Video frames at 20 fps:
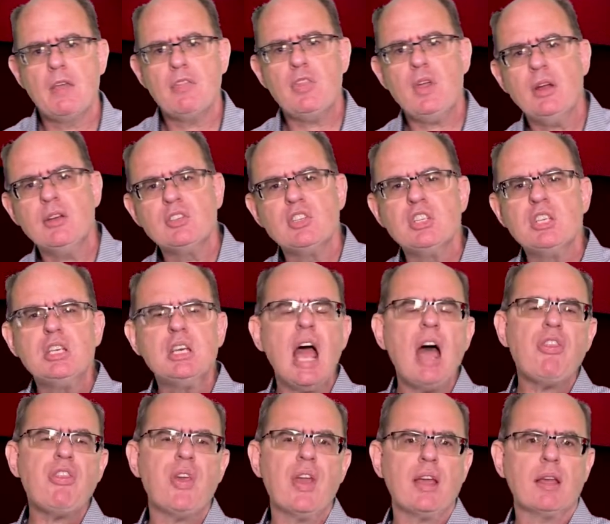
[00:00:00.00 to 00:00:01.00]
There is
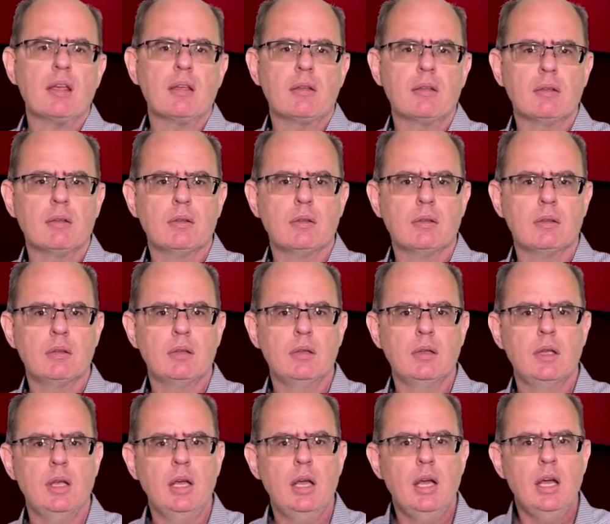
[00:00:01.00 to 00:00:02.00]
nothing
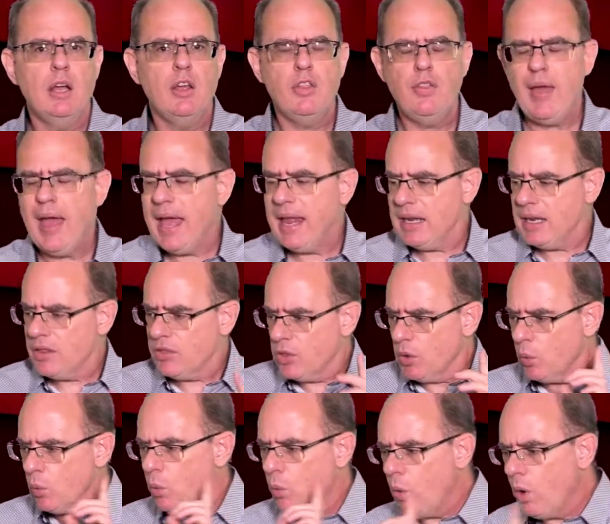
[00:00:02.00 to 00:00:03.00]
that
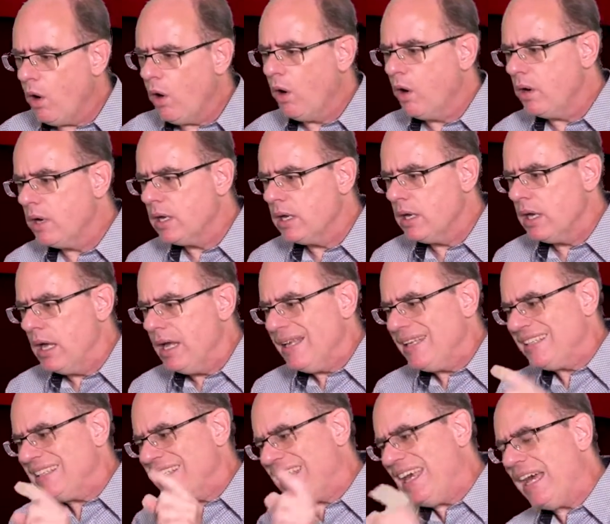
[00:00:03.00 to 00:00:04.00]
the Word
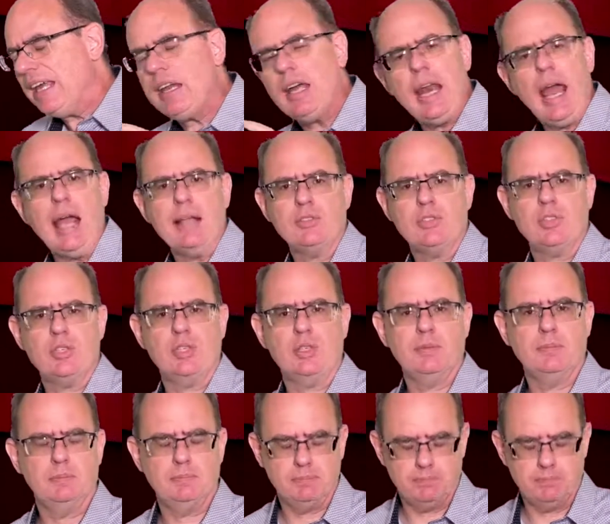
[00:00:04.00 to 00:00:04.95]
cannot answer.